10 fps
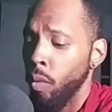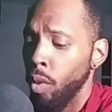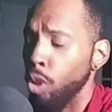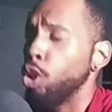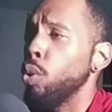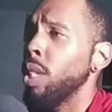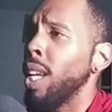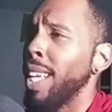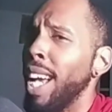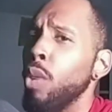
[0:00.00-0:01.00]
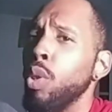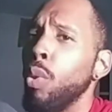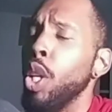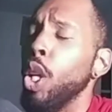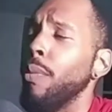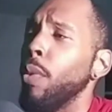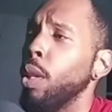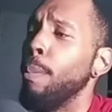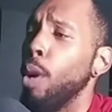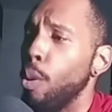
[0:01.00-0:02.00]
They're choosing a guy who's only good for
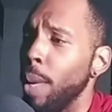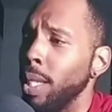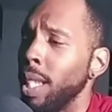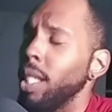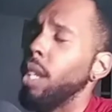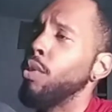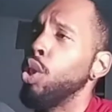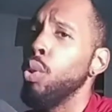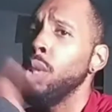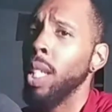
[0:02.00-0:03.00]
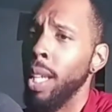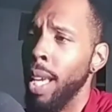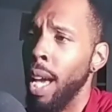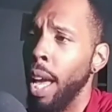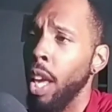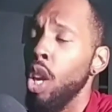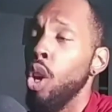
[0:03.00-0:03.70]
the moment instead of choosing a guy